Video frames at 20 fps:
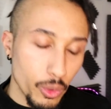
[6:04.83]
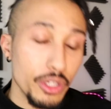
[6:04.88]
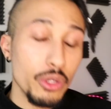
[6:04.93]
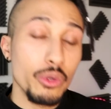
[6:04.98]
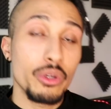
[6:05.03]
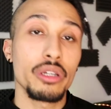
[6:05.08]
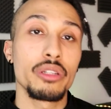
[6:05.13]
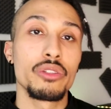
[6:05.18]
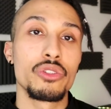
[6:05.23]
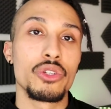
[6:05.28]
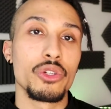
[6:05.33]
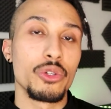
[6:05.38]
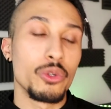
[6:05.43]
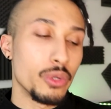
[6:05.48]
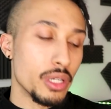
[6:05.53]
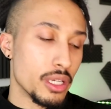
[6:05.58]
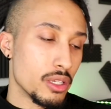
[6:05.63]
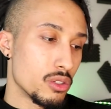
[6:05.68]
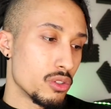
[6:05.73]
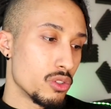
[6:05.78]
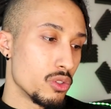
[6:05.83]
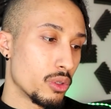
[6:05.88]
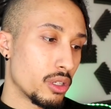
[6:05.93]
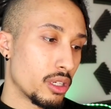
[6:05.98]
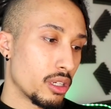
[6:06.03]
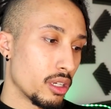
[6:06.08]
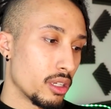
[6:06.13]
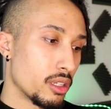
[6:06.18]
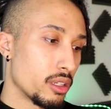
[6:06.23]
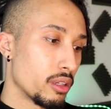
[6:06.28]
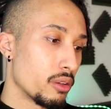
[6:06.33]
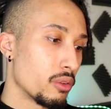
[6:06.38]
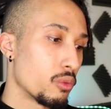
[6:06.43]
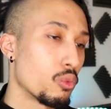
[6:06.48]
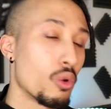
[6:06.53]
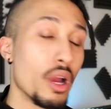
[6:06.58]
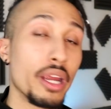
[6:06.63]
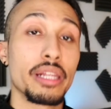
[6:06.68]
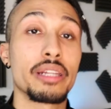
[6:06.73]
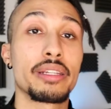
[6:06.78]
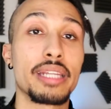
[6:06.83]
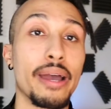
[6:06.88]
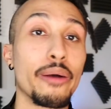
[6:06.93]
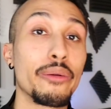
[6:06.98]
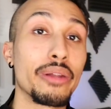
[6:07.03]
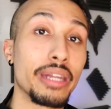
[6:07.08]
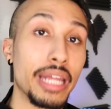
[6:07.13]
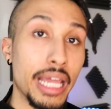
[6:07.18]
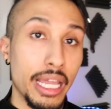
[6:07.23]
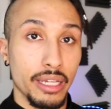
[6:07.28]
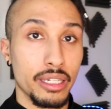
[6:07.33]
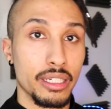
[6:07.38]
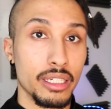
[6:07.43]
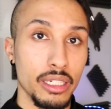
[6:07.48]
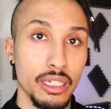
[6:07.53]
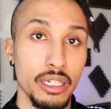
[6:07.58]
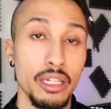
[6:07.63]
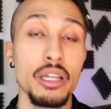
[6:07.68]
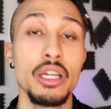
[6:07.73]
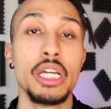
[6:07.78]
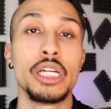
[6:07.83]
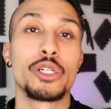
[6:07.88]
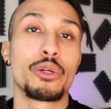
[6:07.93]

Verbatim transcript: What you can do is you can write it down in Anki,